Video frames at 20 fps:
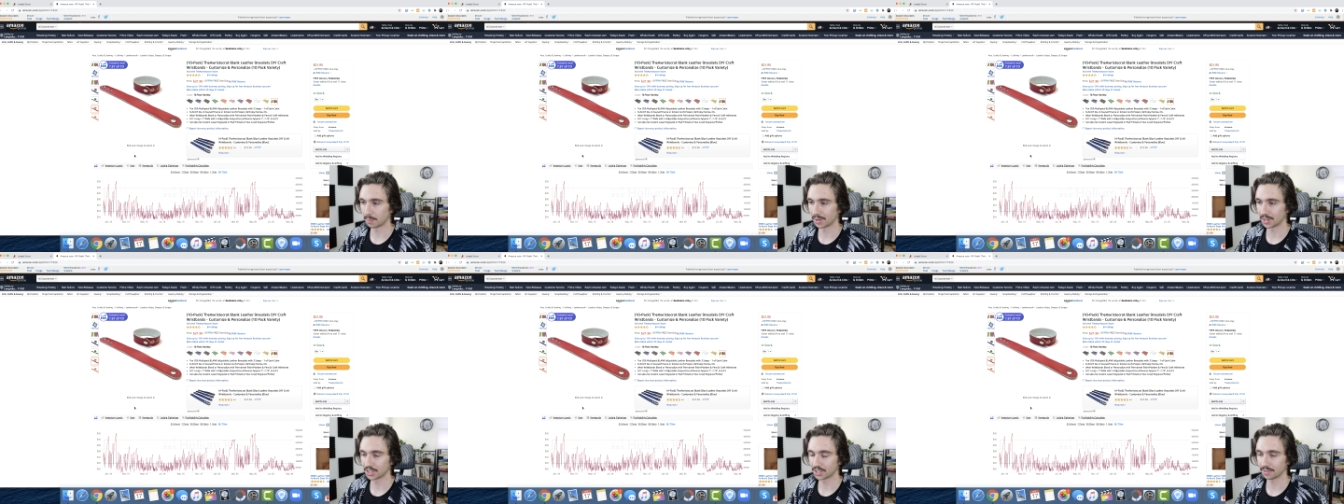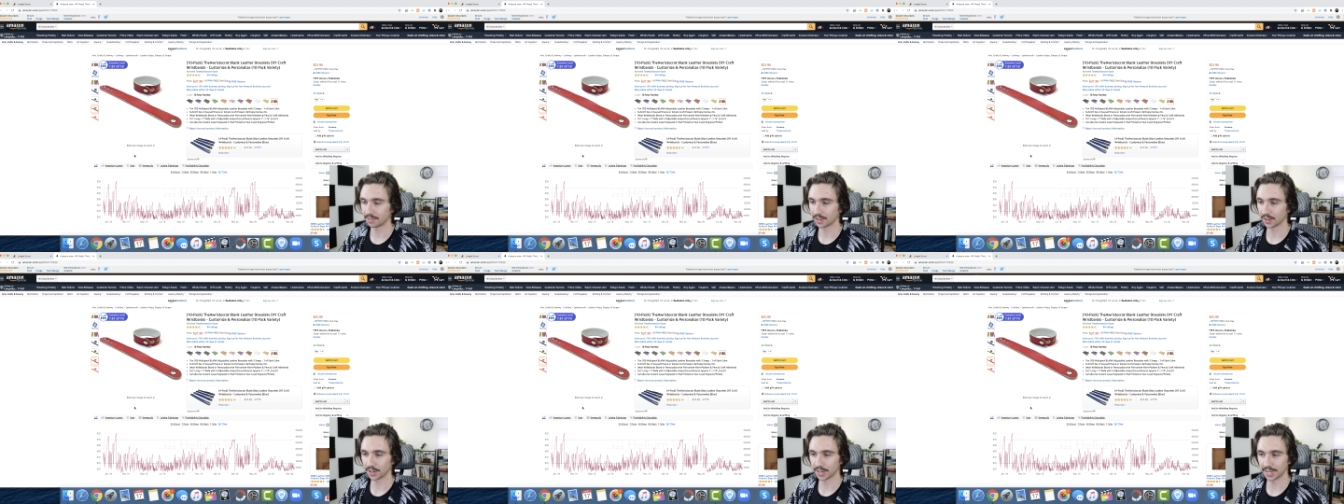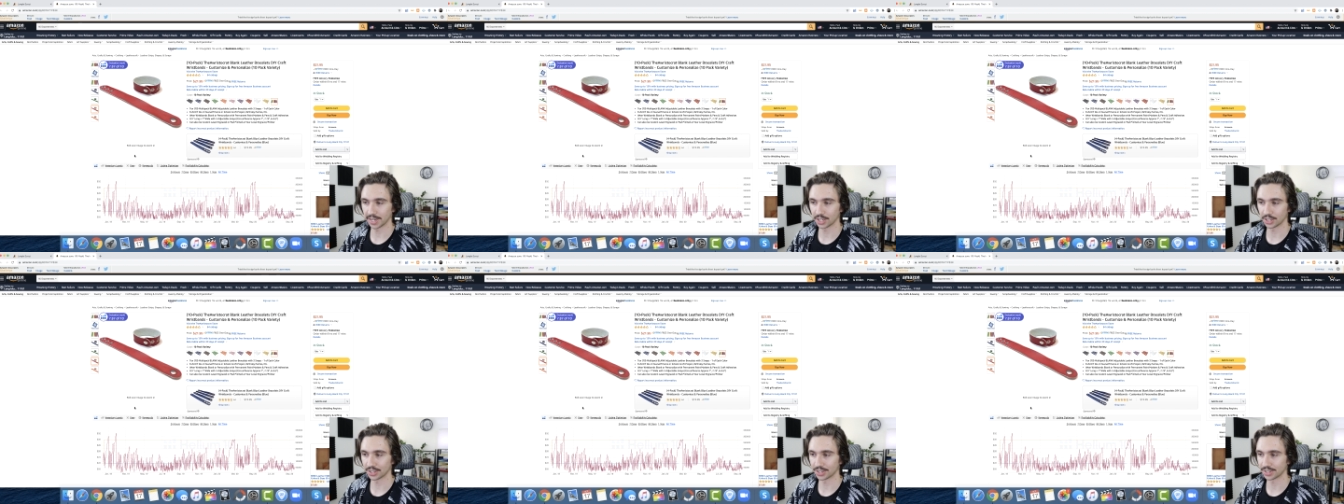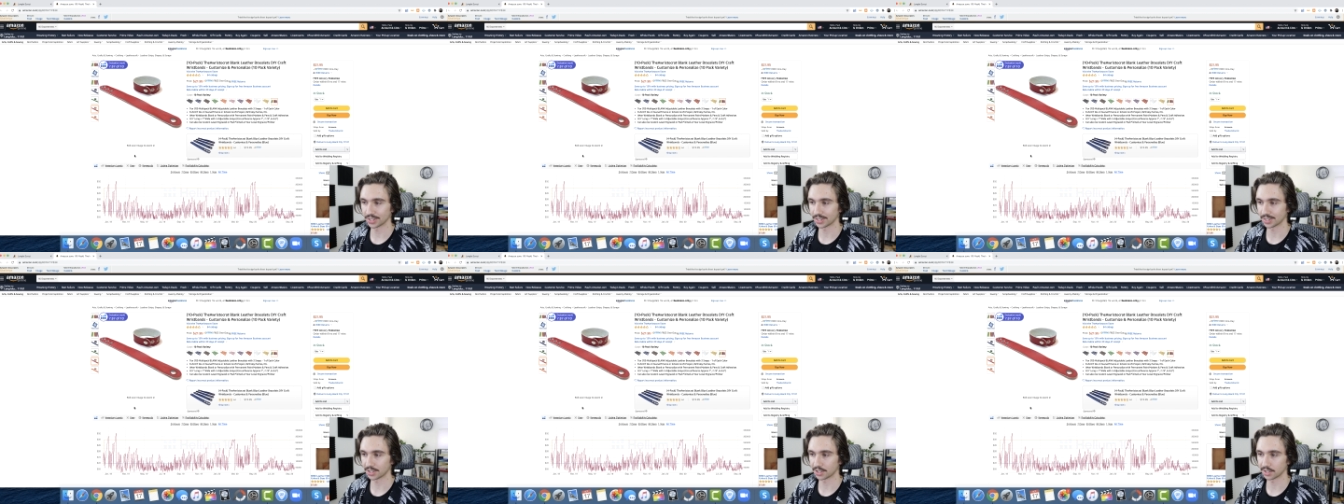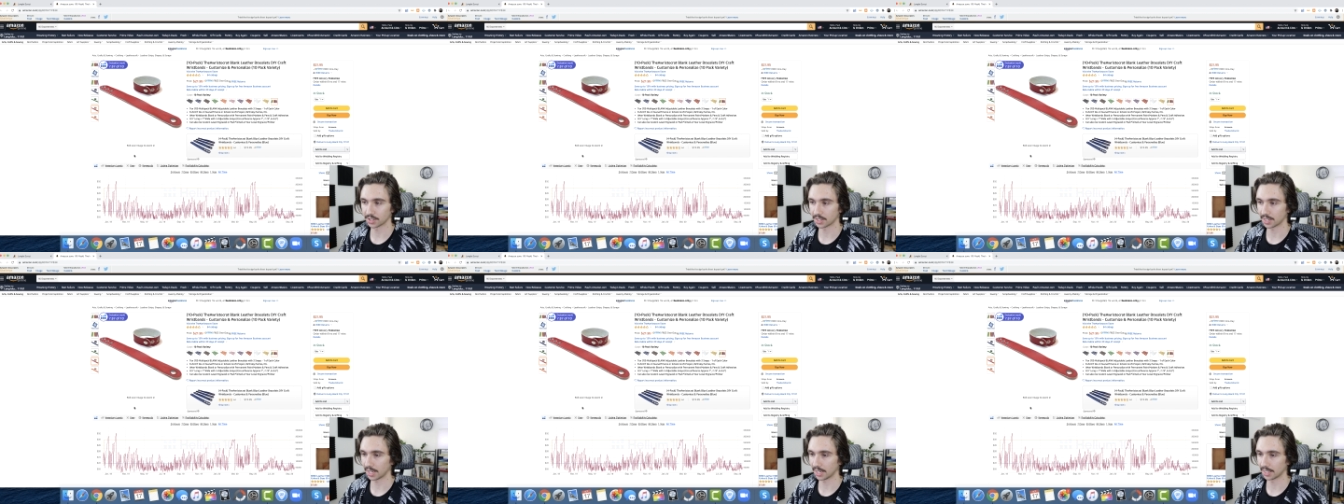bunch of variations and it's
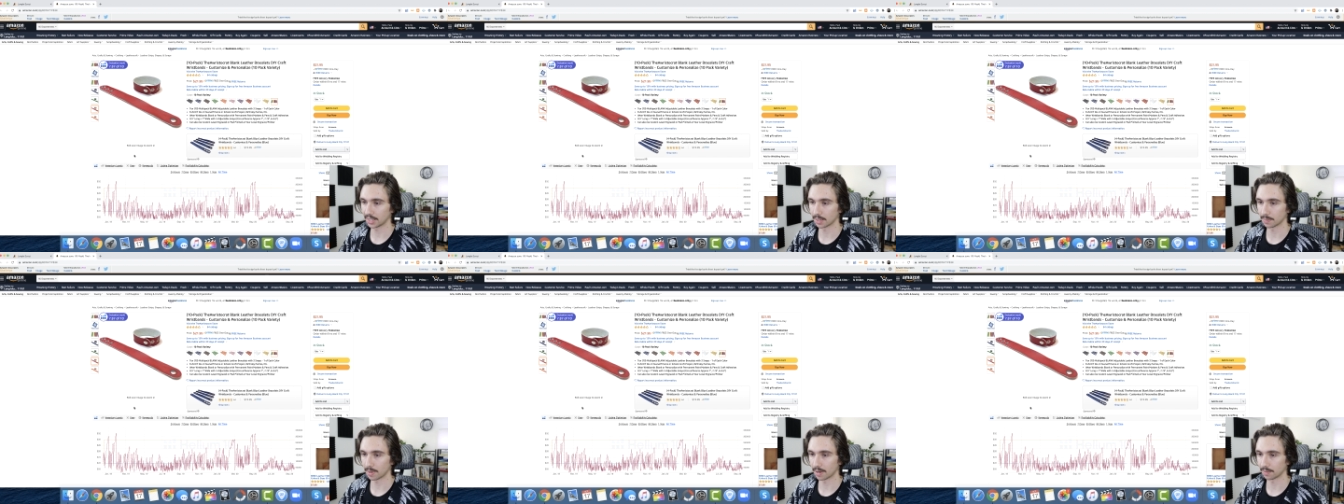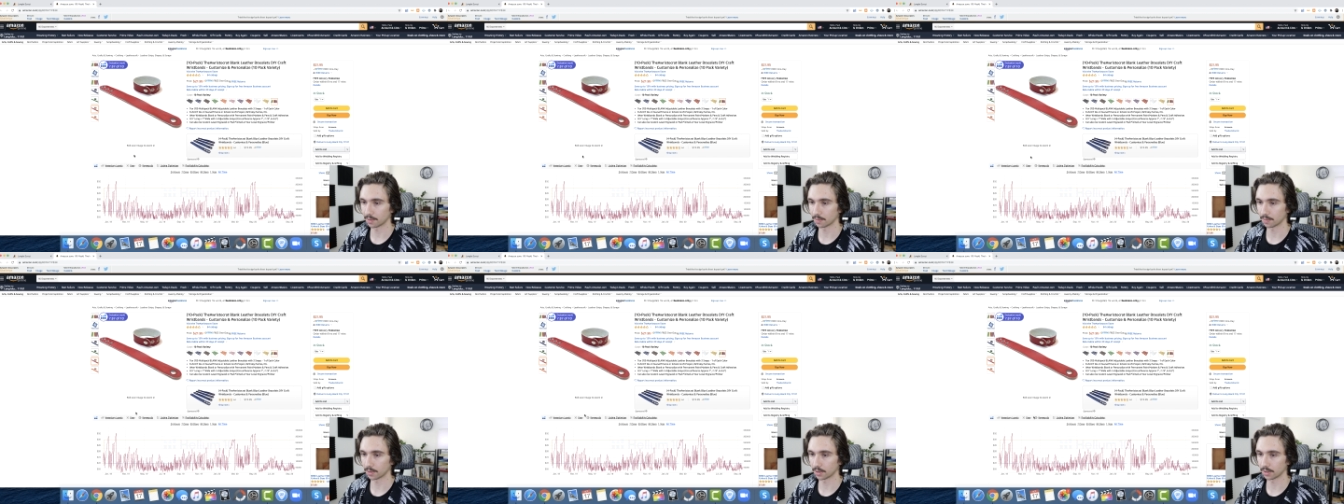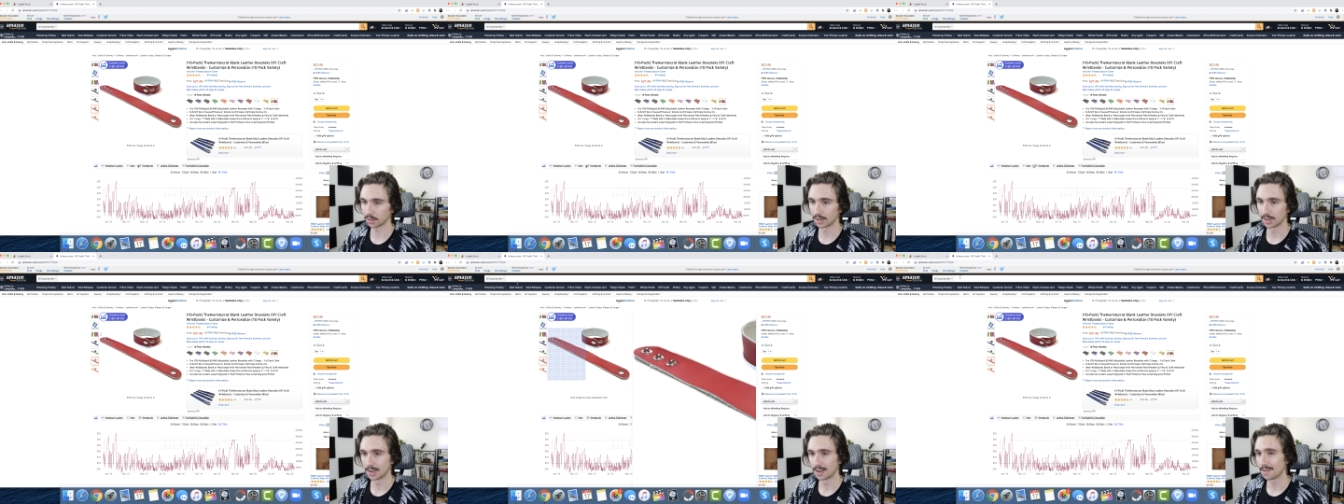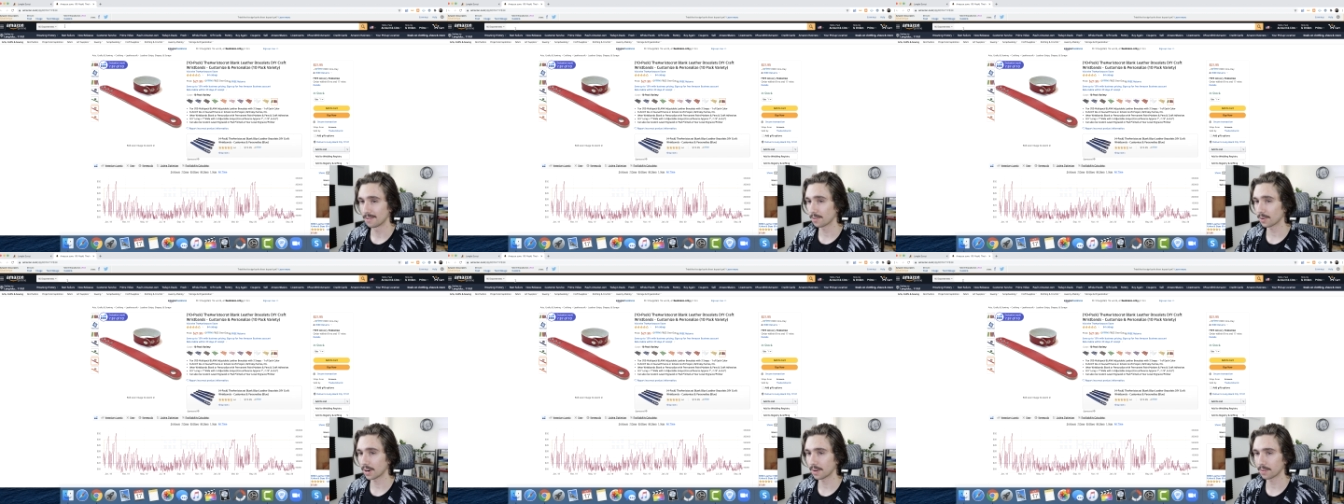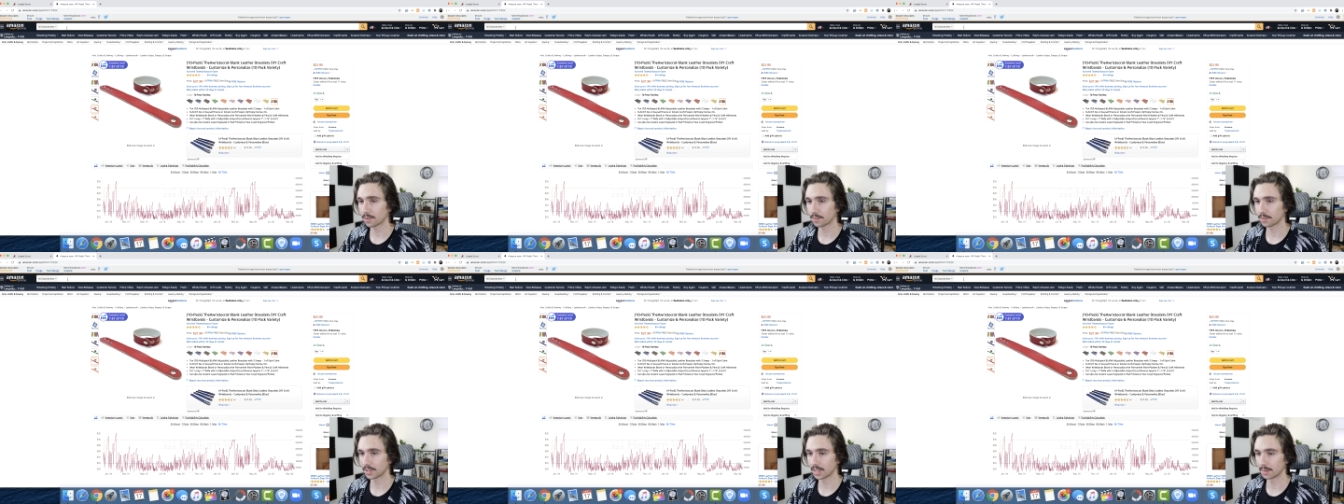just taking them ever for
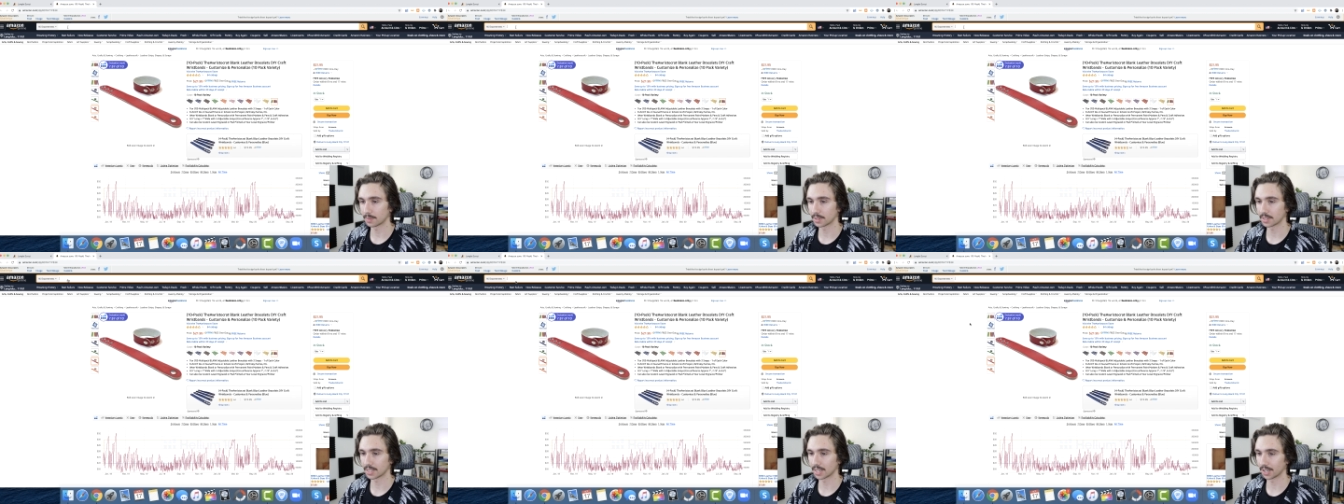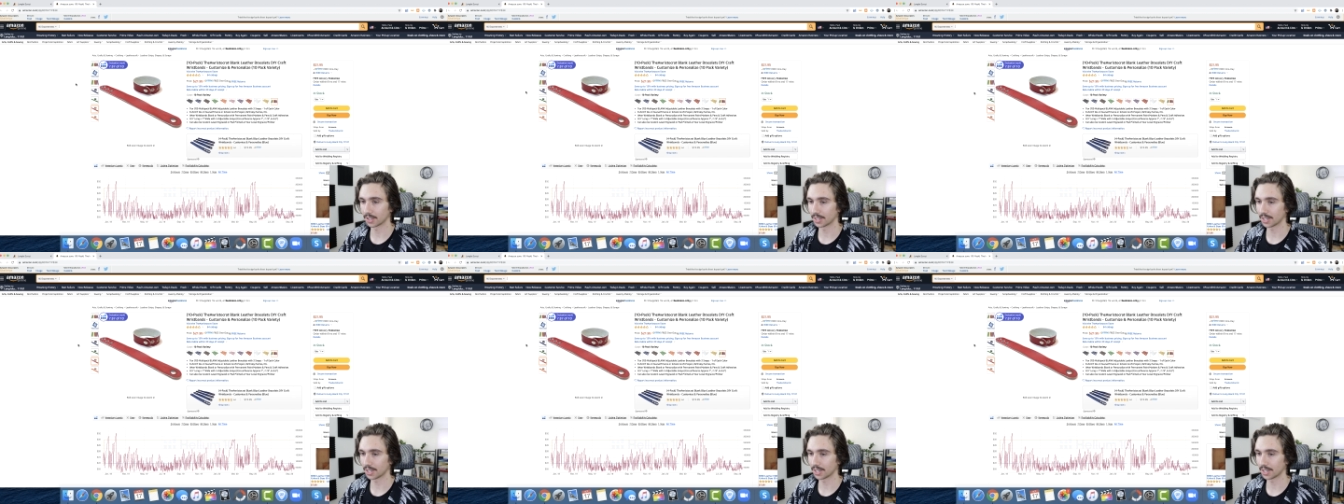forever for them to sell.